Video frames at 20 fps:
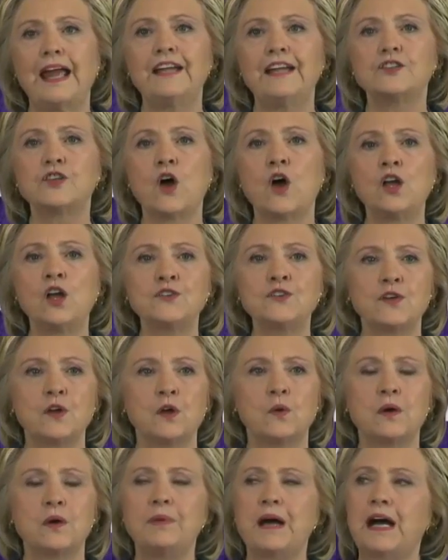It's
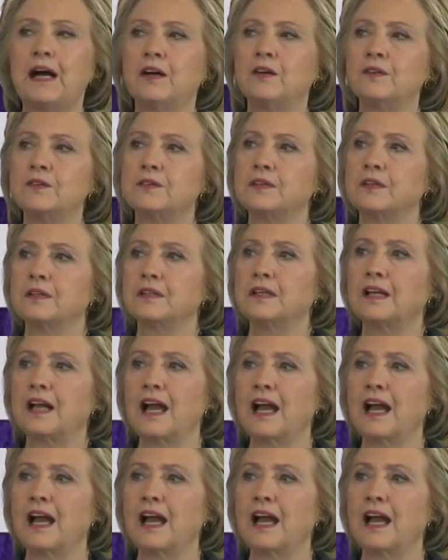also about the